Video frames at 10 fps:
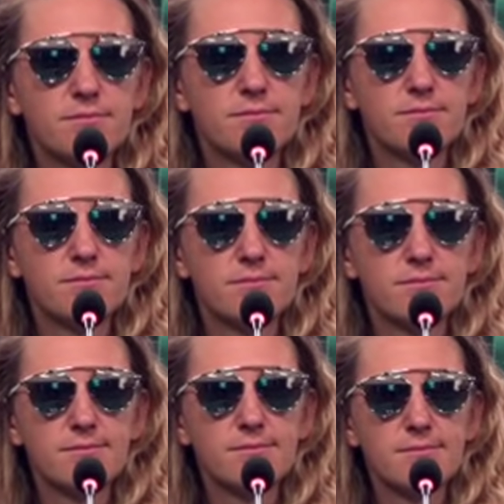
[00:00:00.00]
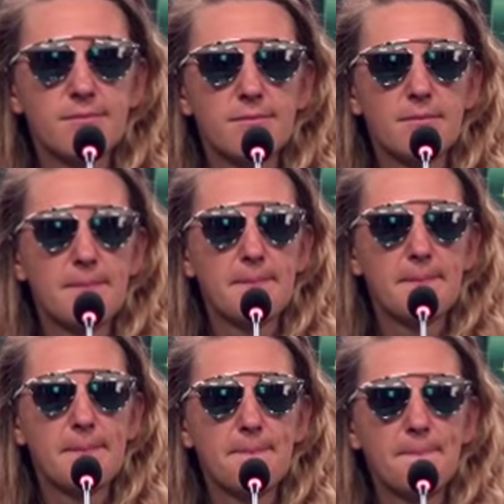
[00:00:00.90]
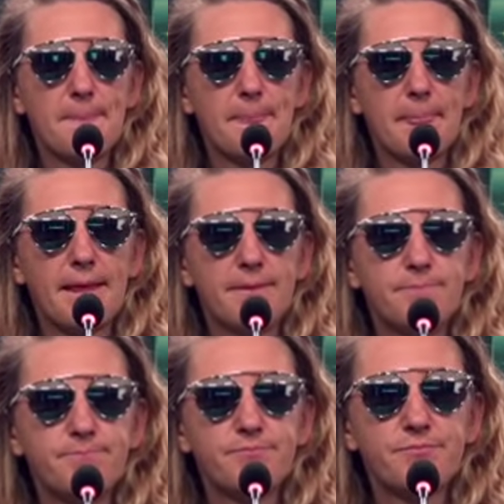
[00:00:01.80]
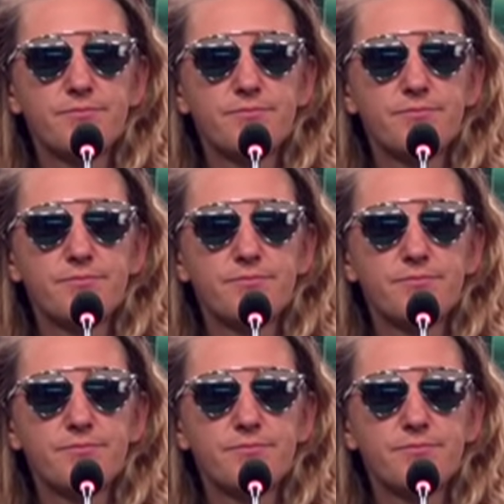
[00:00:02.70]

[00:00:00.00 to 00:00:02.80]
Nobody speaks.